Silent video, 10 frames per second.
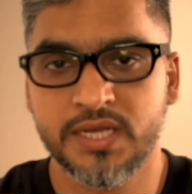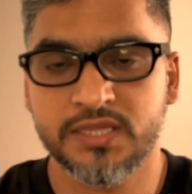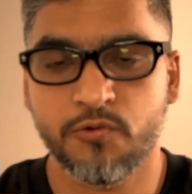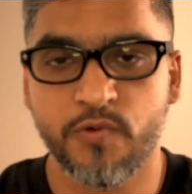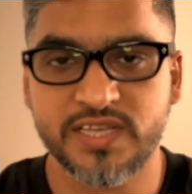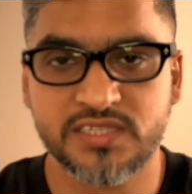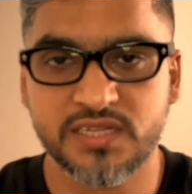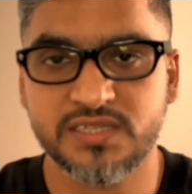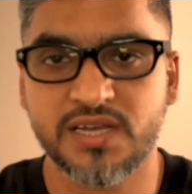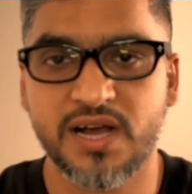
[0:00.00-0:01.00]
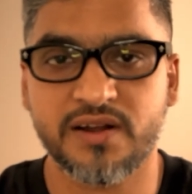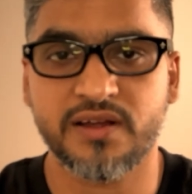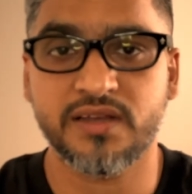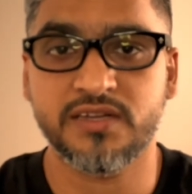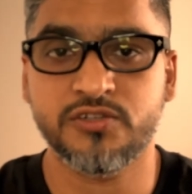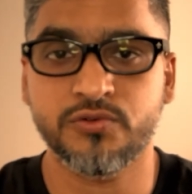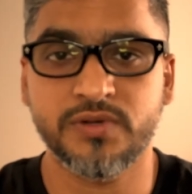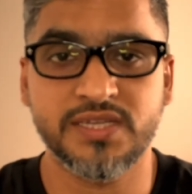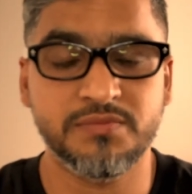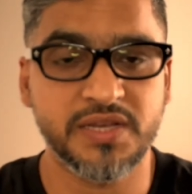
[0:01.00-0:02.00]
The Western Sahara issue
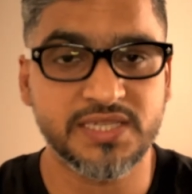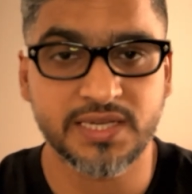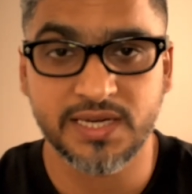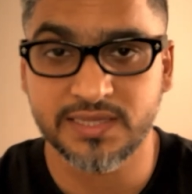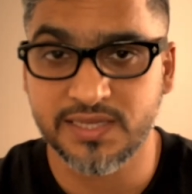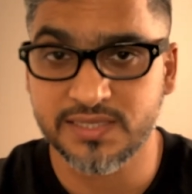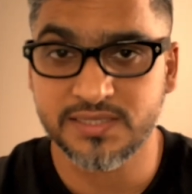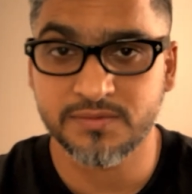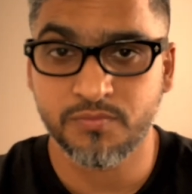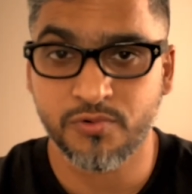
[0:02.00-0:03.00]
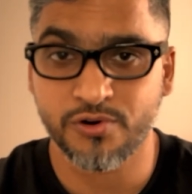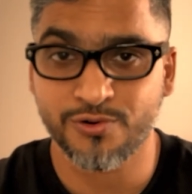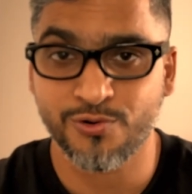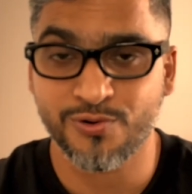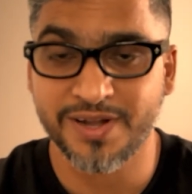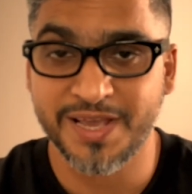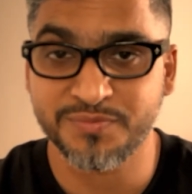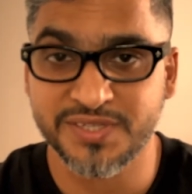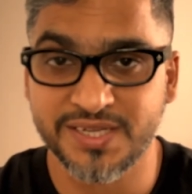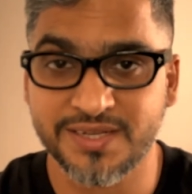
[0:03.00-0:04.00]
is basically this. Morocco
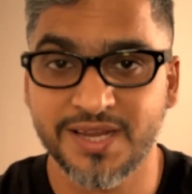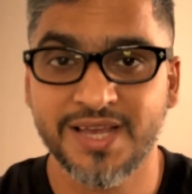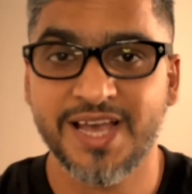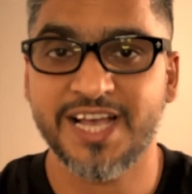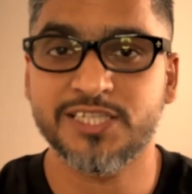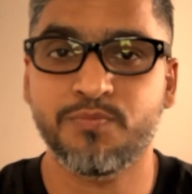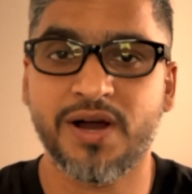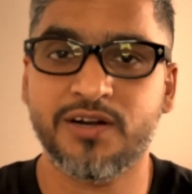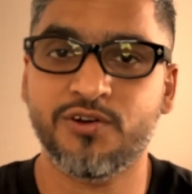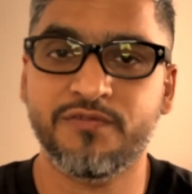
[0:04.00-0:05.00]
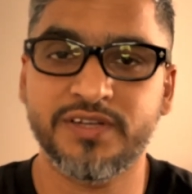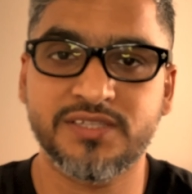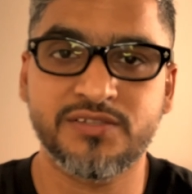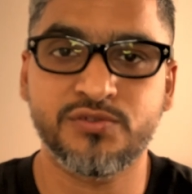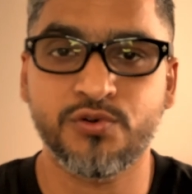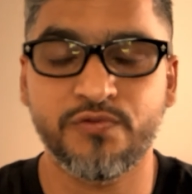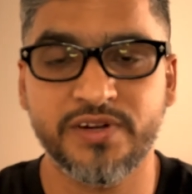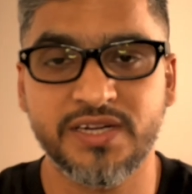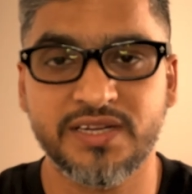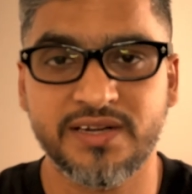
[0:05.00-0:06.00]
claims it as part of its
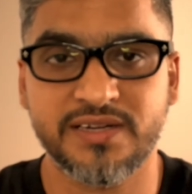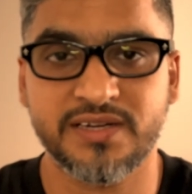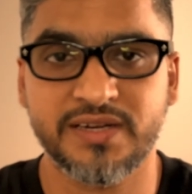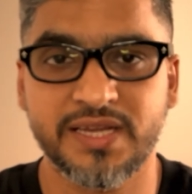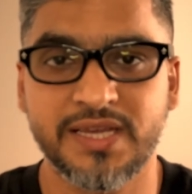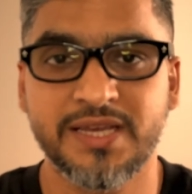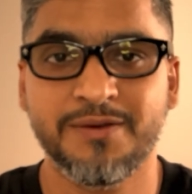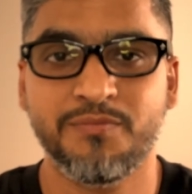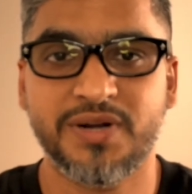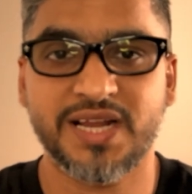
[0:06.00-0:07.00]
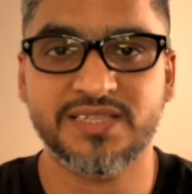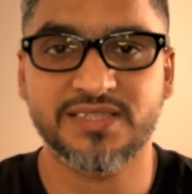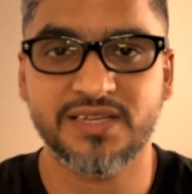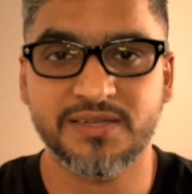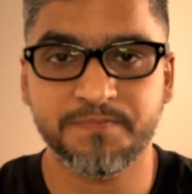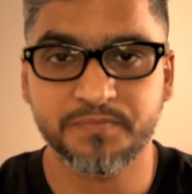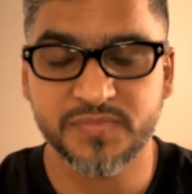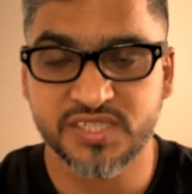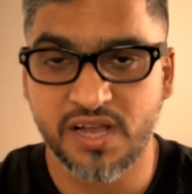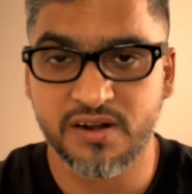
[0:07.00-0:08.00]
sovereign territory, but as the
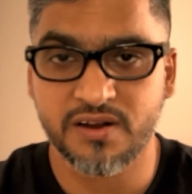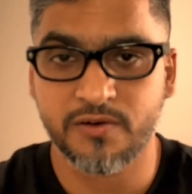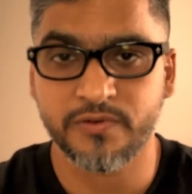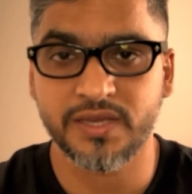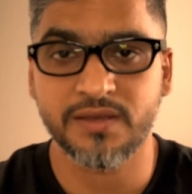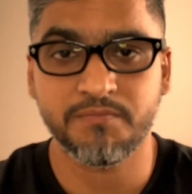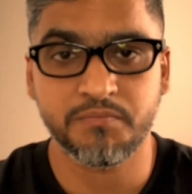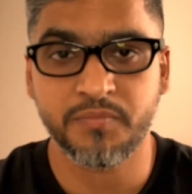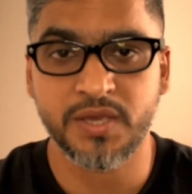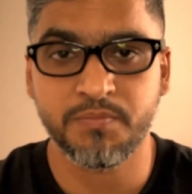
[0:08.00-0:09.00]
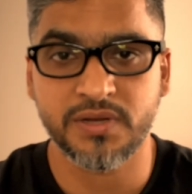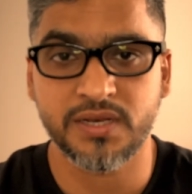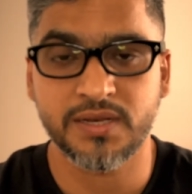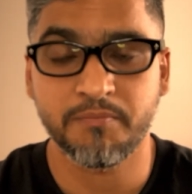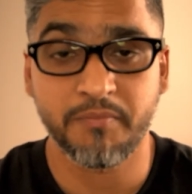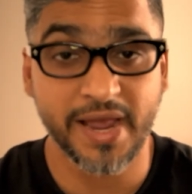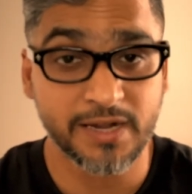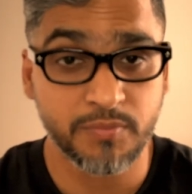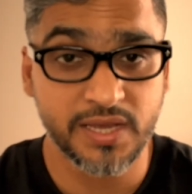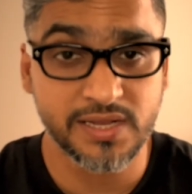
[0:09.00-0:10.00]
Sahrawi people,
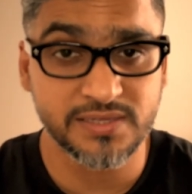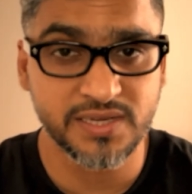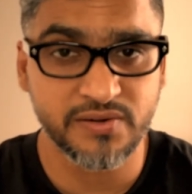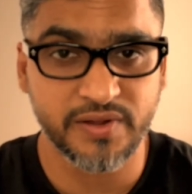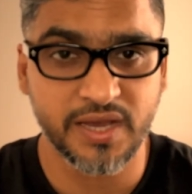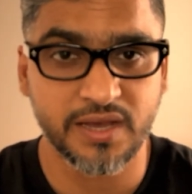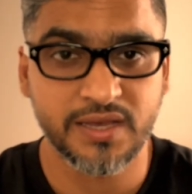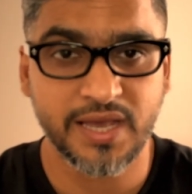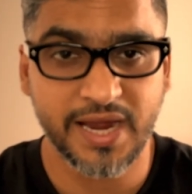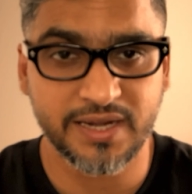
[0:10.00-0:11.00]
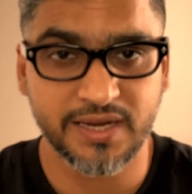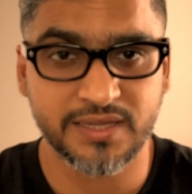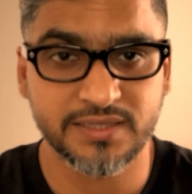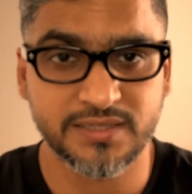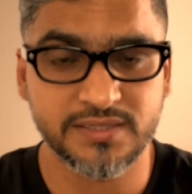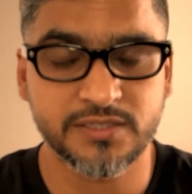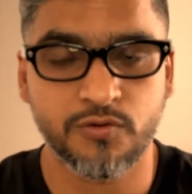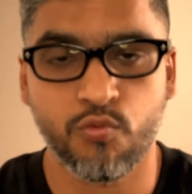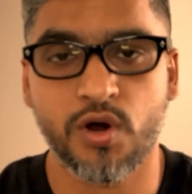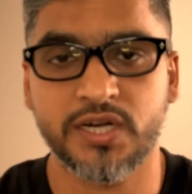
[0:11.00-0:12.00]
backed by Algeria and others,
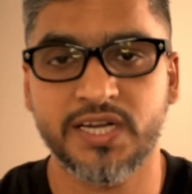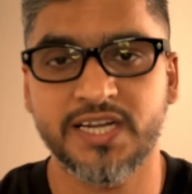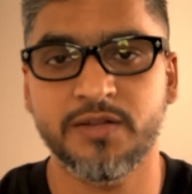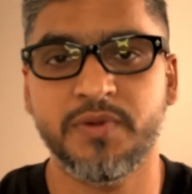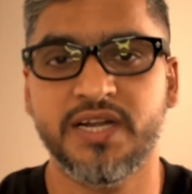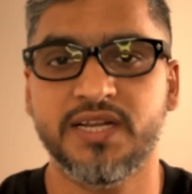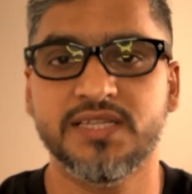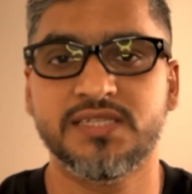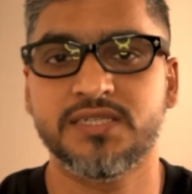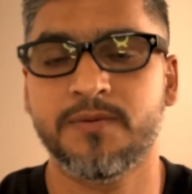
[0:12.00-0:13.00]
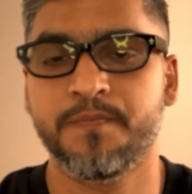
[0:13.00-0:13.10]
want independence.